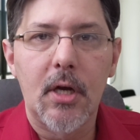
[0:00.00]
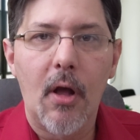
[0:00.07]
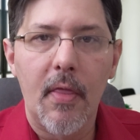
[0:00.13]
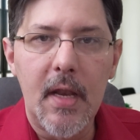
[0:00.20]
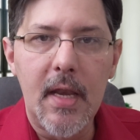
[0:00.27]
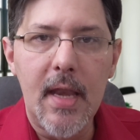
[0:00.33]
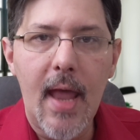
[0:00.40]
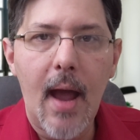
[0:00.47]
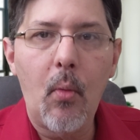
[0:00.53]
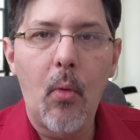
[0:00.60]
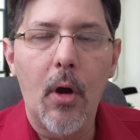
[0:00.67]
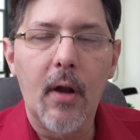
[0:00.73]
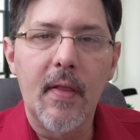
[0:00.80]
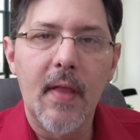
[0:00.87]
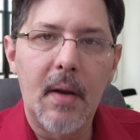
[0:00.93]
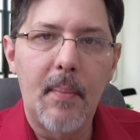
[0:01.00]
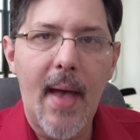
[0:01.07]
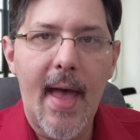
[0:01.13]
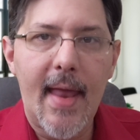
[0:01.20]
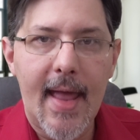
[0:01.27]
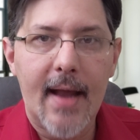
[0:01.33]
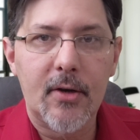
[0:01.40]
on the network that a
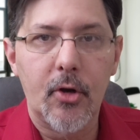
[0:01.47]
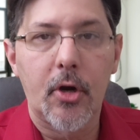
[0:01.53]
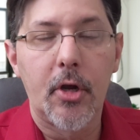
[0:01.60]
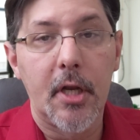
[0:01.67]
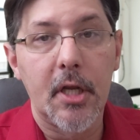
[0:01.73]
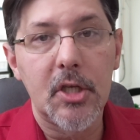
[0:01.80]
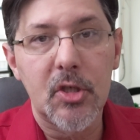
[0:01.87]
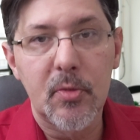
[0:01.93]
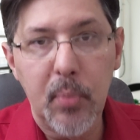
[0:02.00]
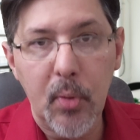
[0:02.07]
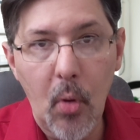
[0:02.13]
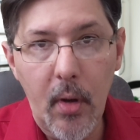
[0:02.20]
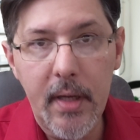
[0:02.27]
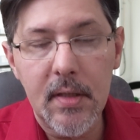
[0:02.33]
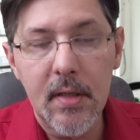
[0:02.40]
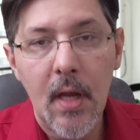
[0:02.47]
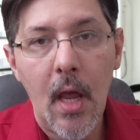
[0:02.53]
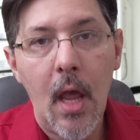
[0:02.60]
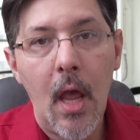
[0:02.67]
bad actor could exploit.